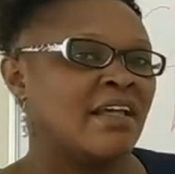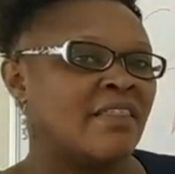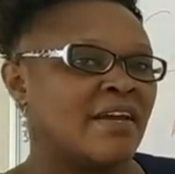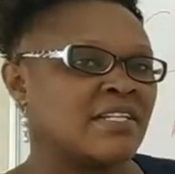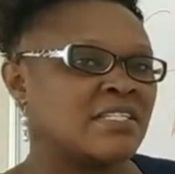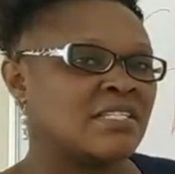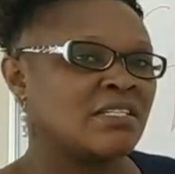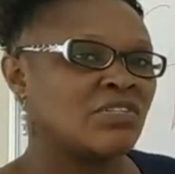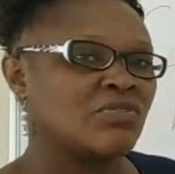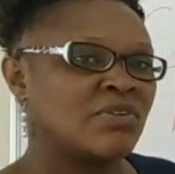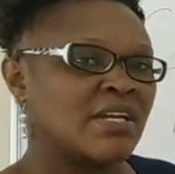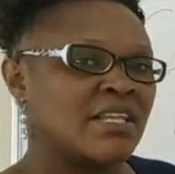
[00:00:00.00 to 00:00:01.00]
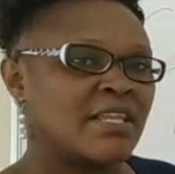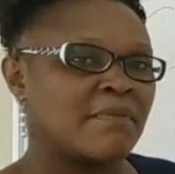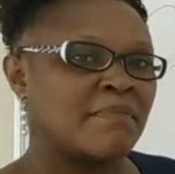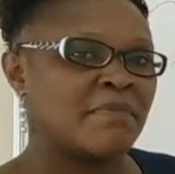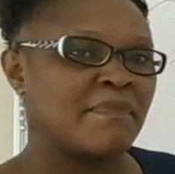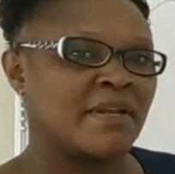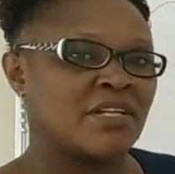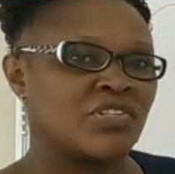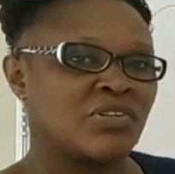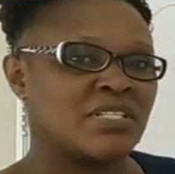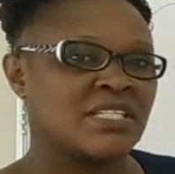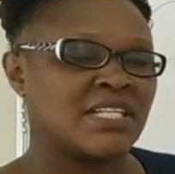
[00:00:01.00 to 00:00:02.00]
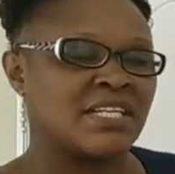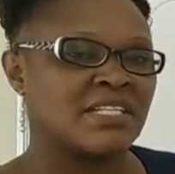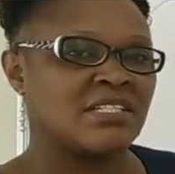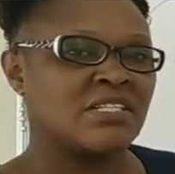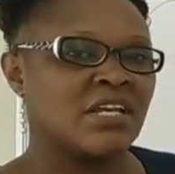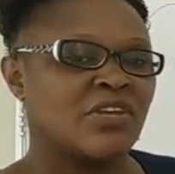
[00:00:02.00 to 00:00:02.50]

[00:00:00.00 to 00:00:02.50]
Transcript: that during the preparation stage,